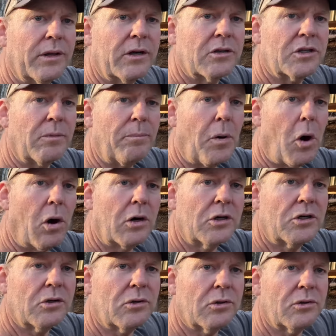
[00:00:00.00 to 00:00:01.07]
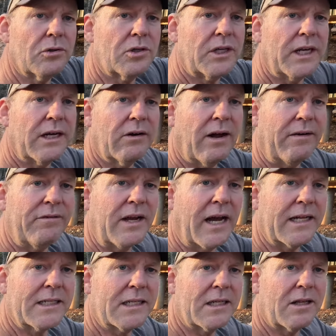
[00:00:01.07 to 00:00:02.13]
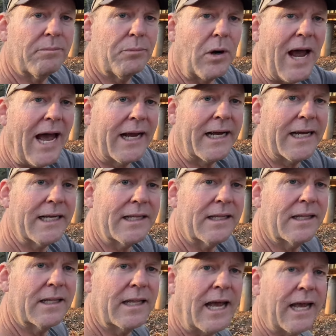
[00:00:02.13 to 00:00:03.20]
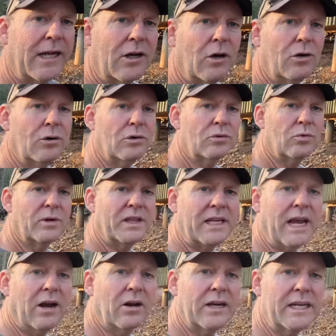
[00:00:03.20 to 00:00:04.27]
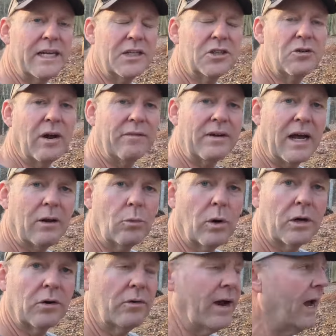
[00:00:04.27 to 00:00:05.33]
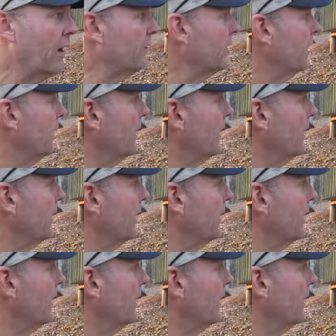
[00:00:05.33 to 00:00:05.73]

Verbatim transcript: there are some partials here. I've got the, the, bracket that goes with the air conditioner I've got to work around.